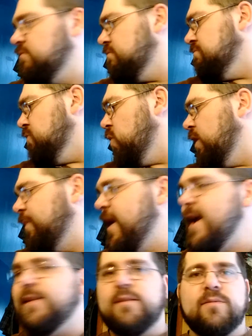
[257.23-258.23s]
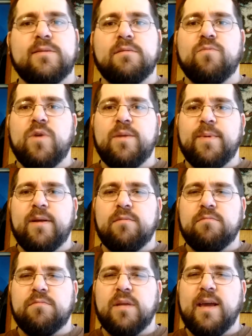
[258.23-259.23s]
Walk past, and it's like, wait a
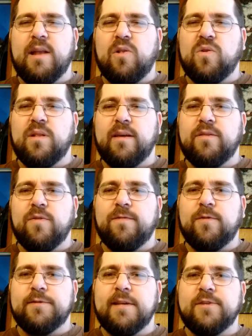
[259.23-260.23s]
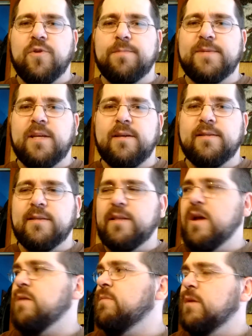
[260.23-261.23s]
minute, they kind of look like they're full-size Griptillians in
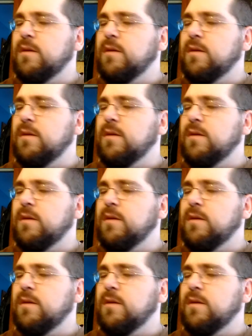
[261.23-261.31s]
there.